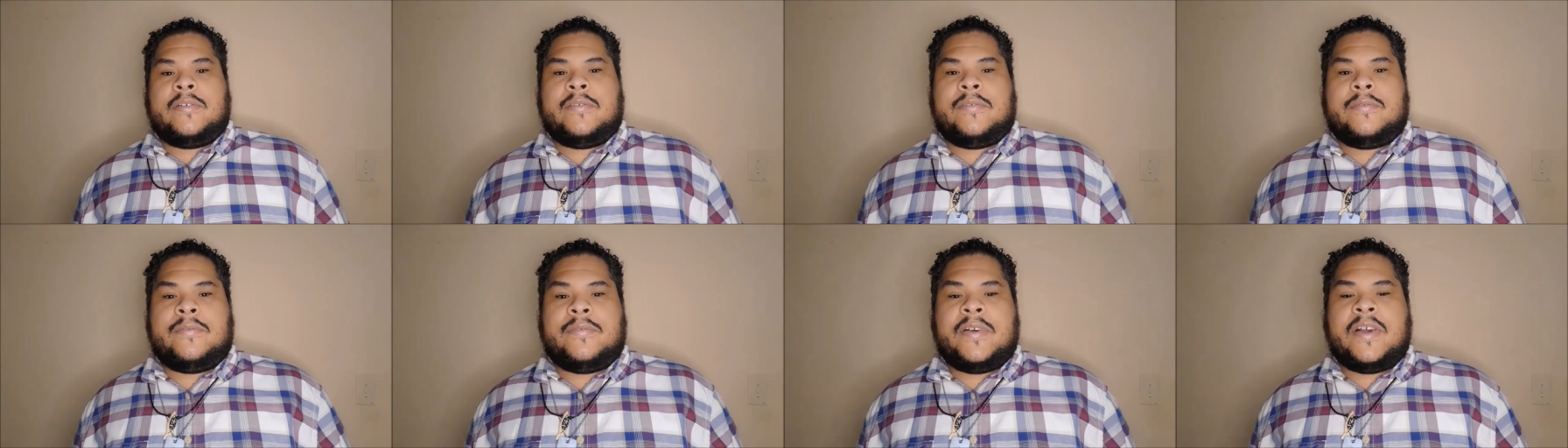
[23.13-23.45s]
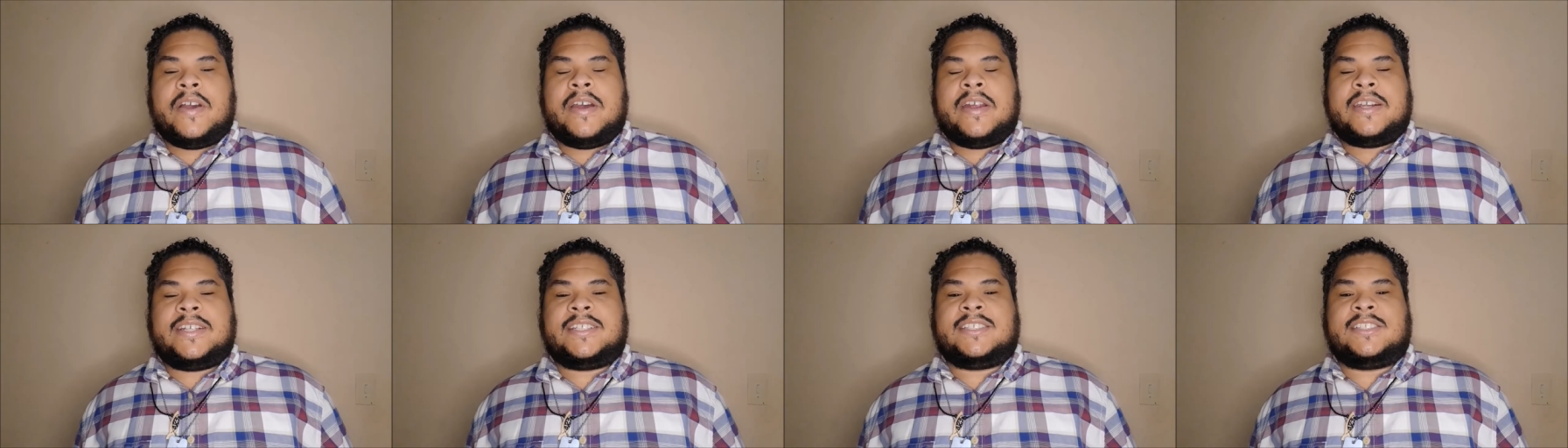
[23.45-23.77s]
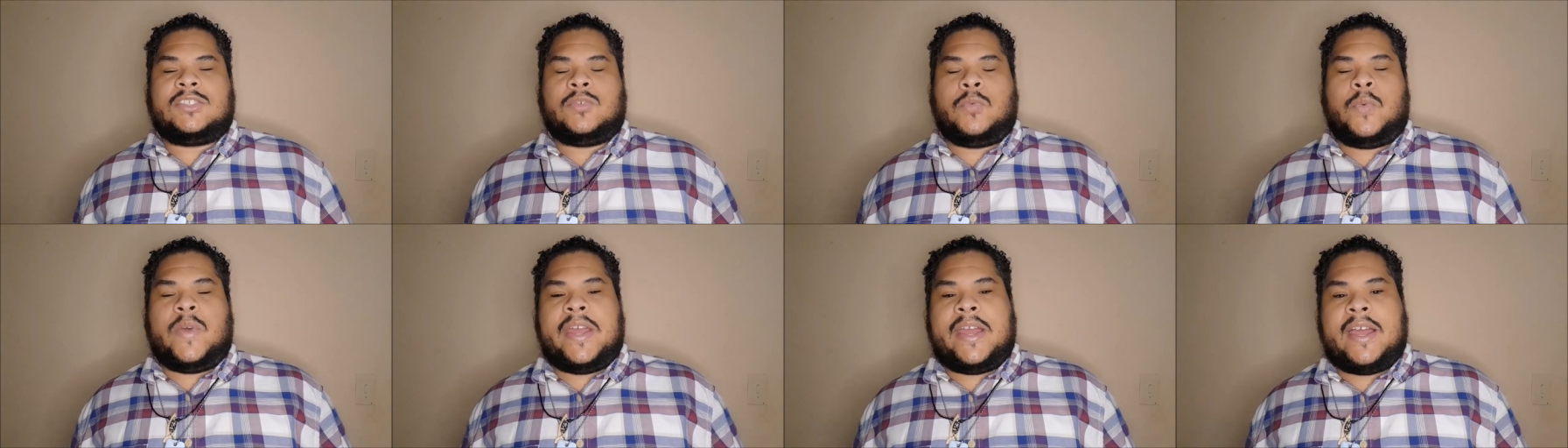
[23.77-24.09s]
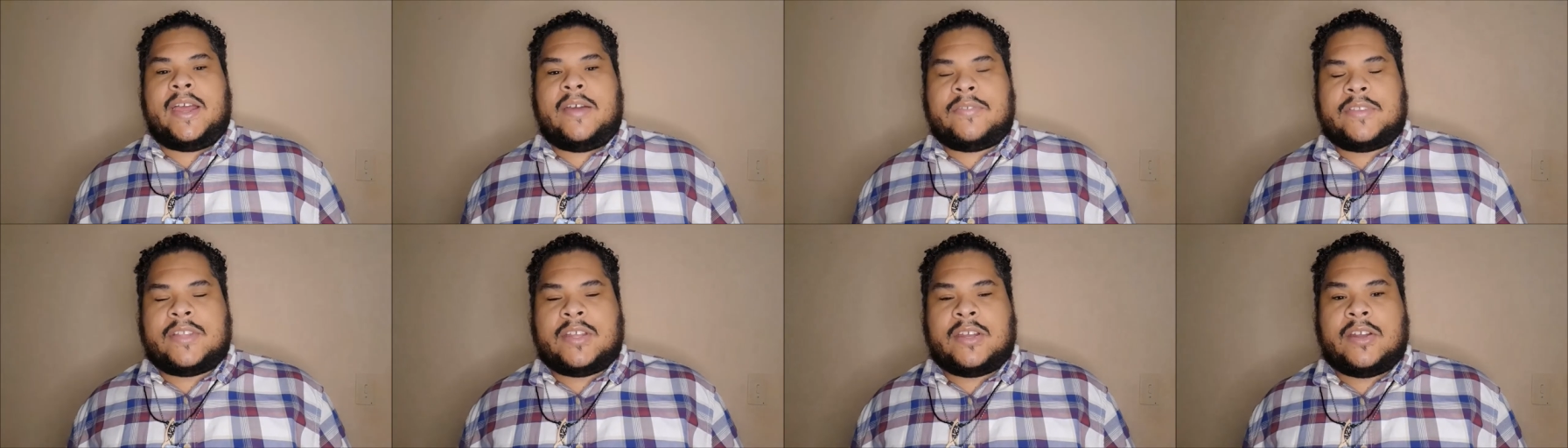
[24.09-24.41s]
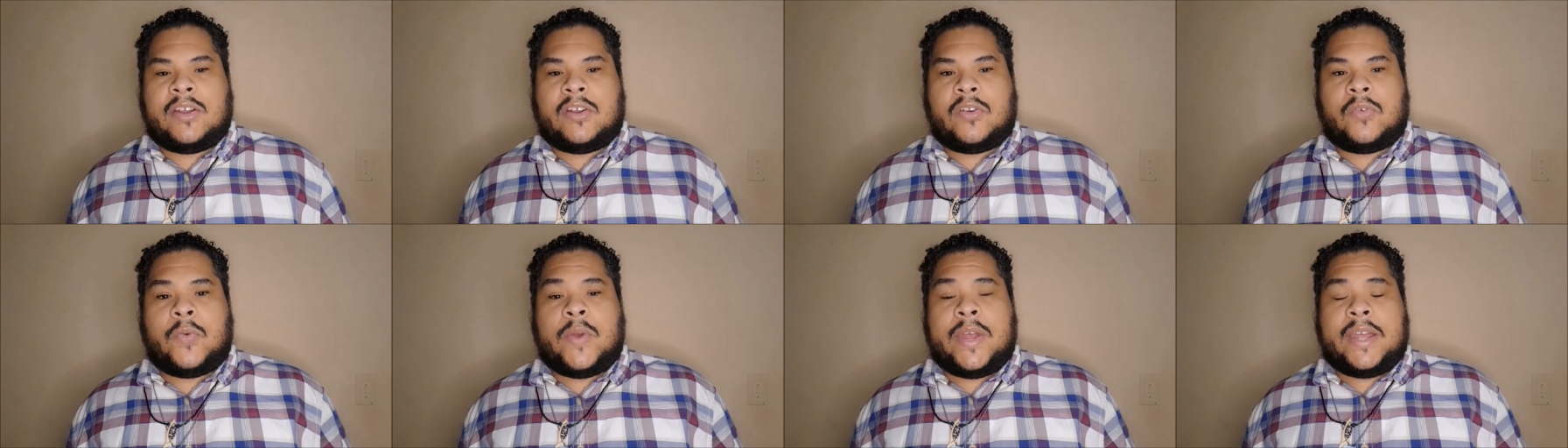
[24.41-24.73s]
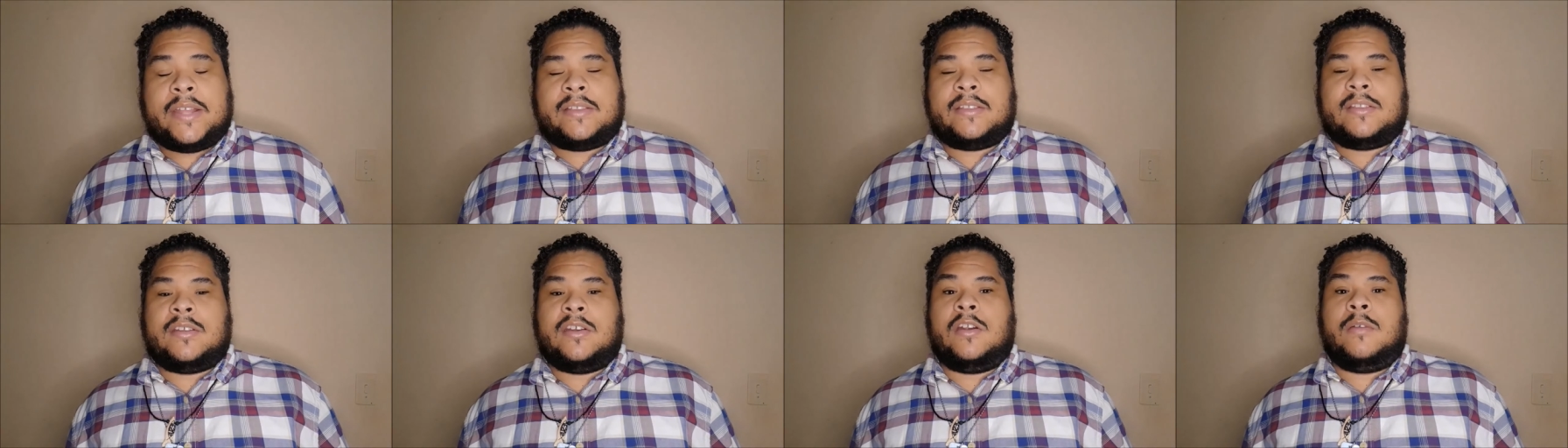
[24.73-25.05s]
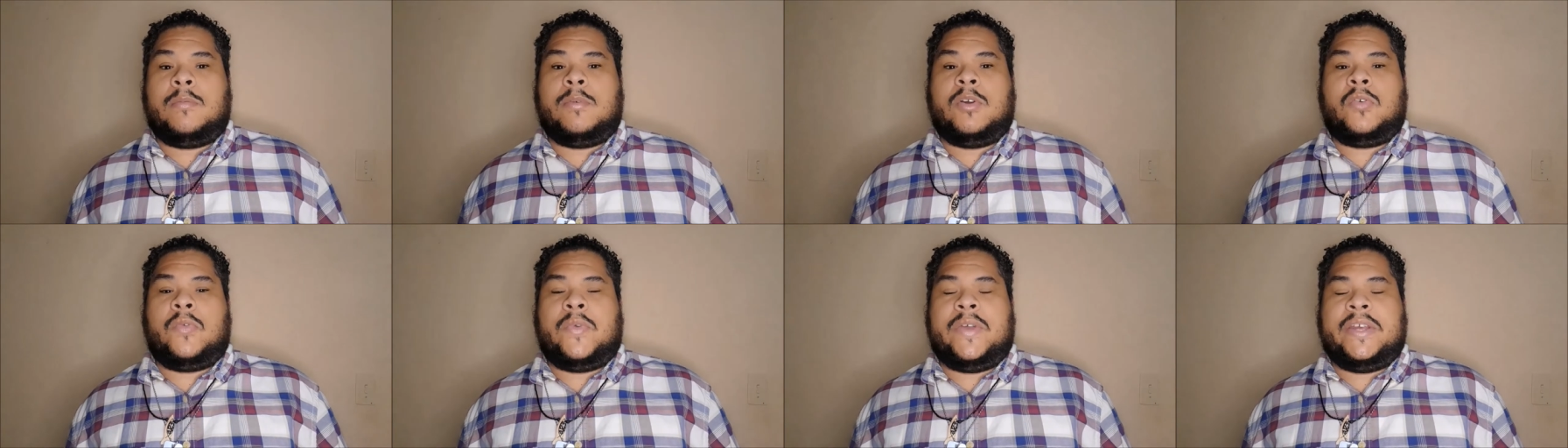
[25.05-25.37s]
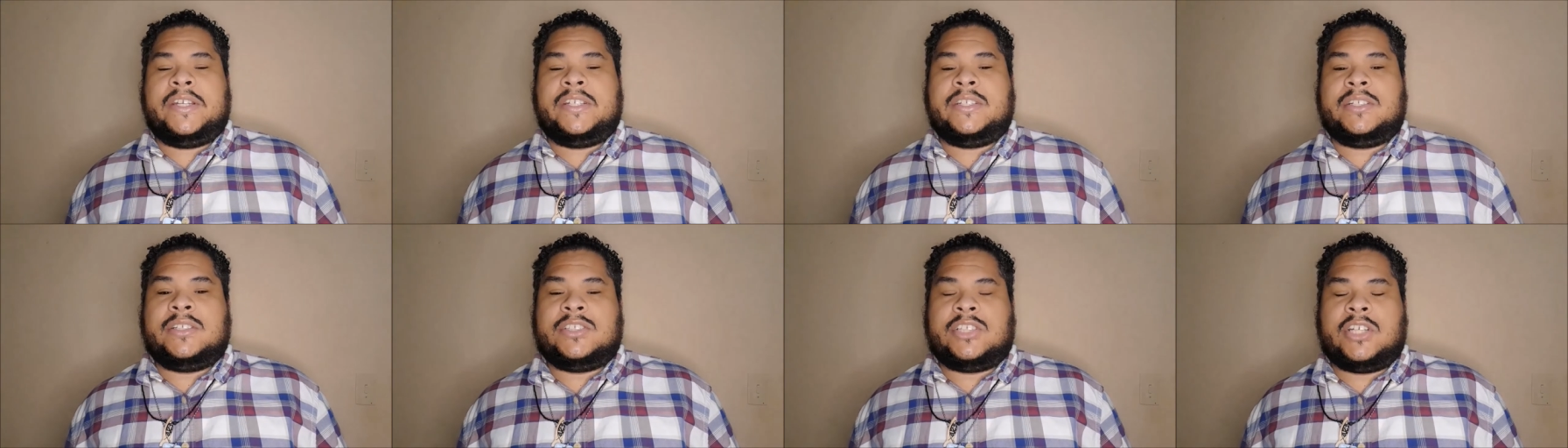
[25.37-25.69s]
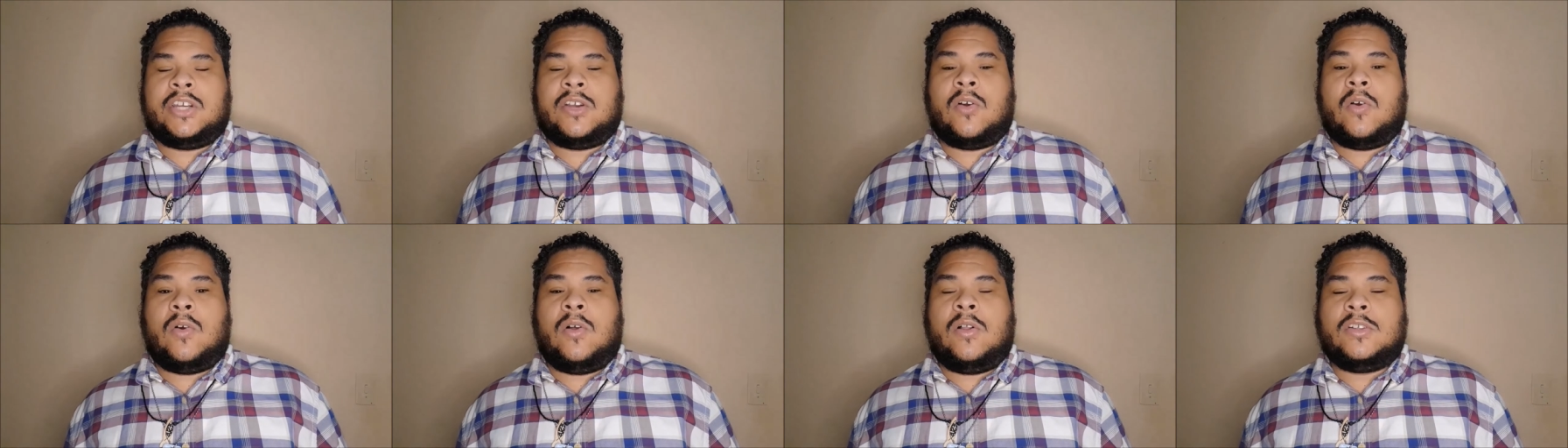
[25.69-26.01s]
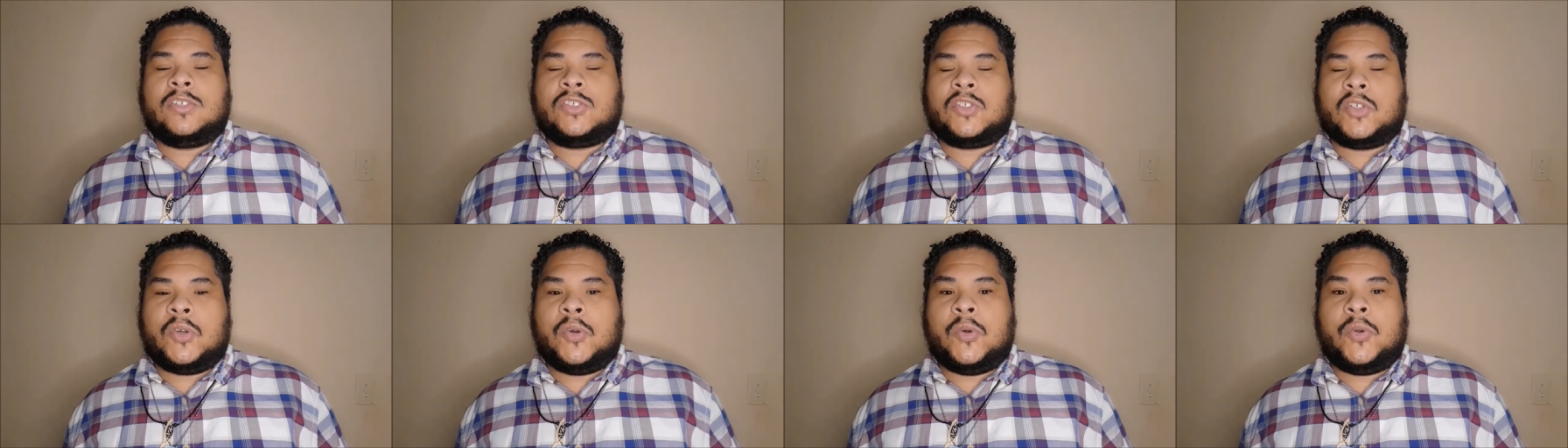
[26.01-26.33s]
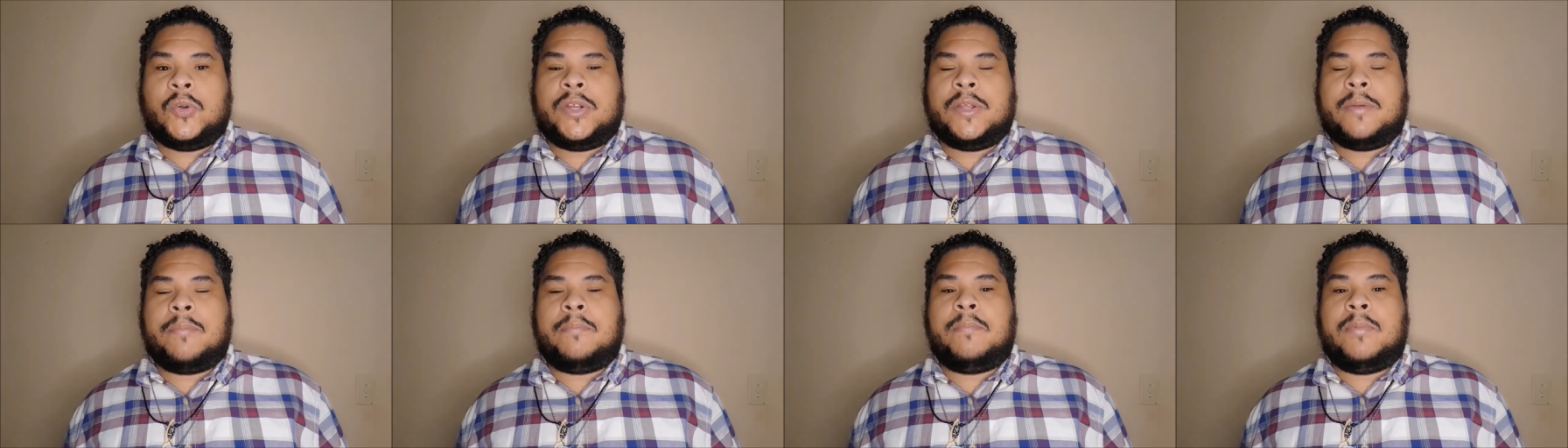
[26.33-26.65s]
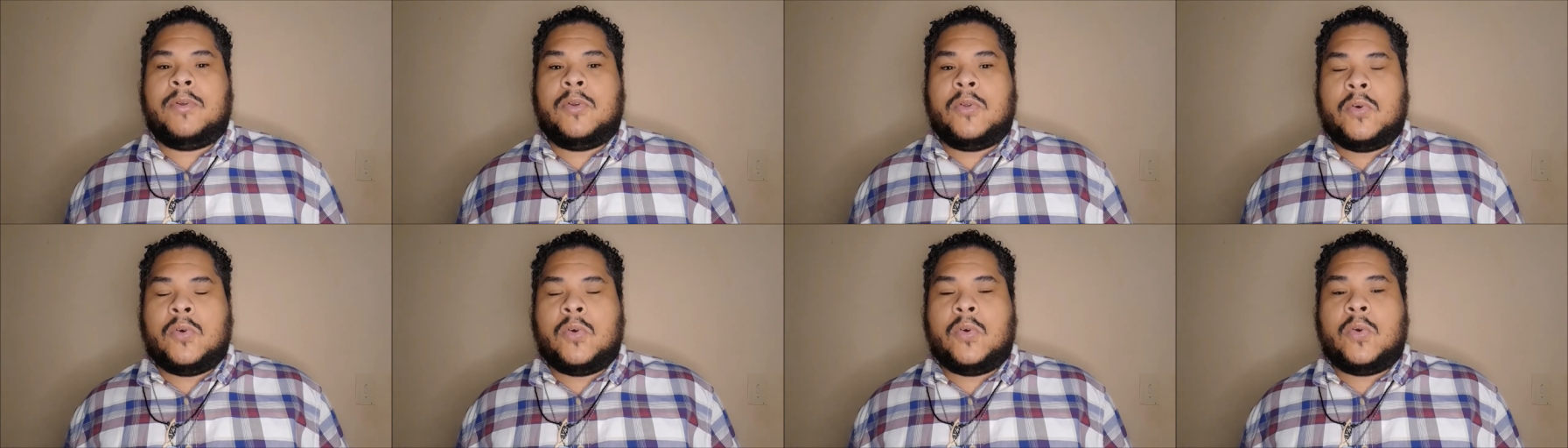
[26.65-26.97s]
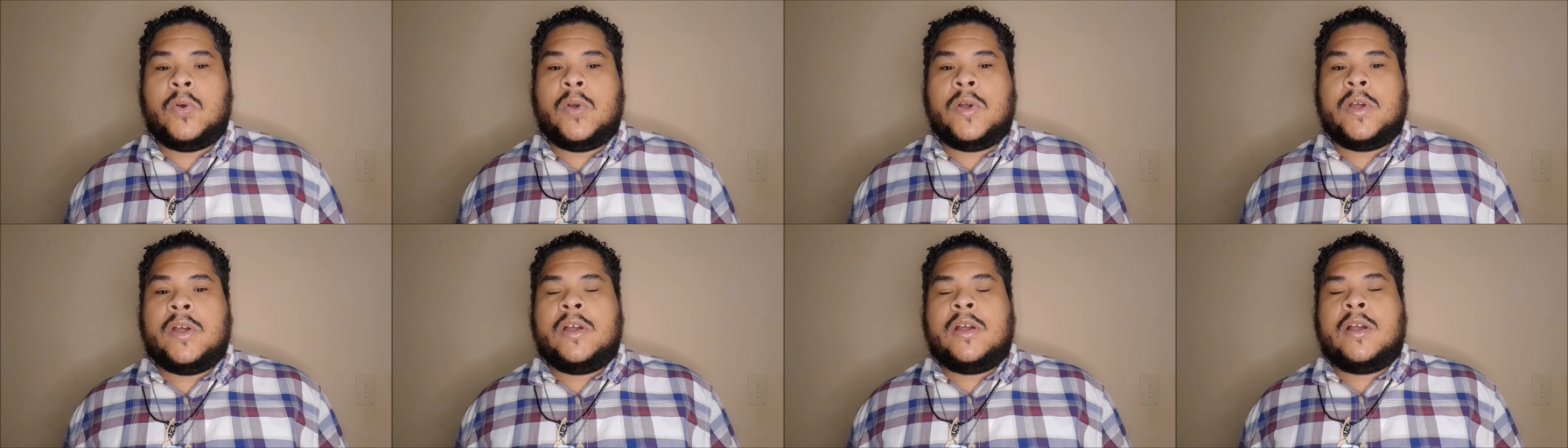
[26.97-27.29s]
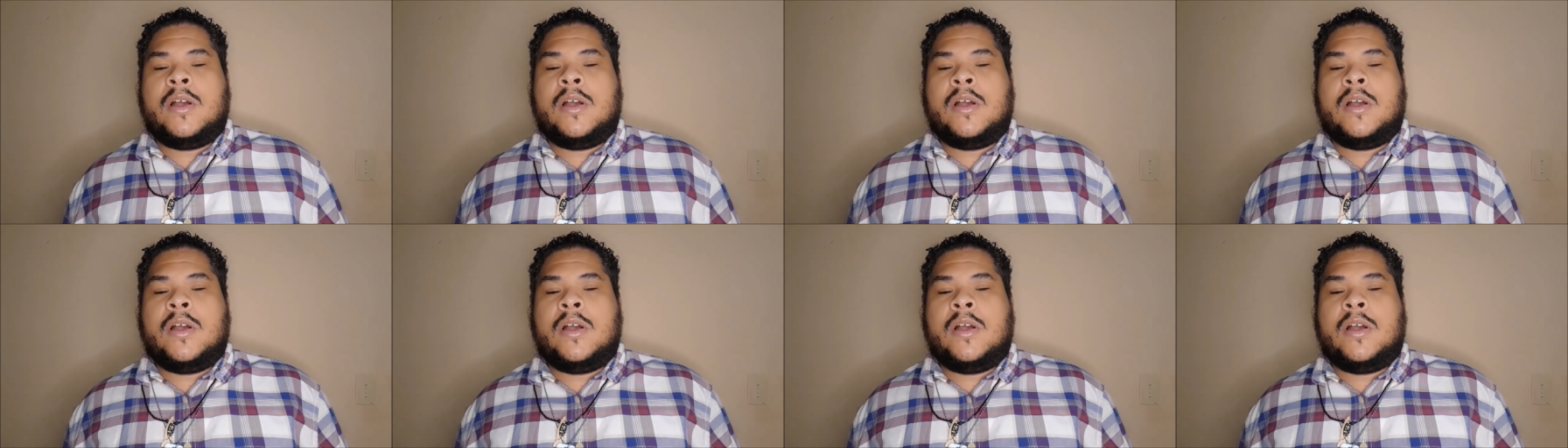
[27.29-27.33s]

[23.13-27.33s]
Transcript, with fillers: First, we have the Red Turbo Ranger, also the Blue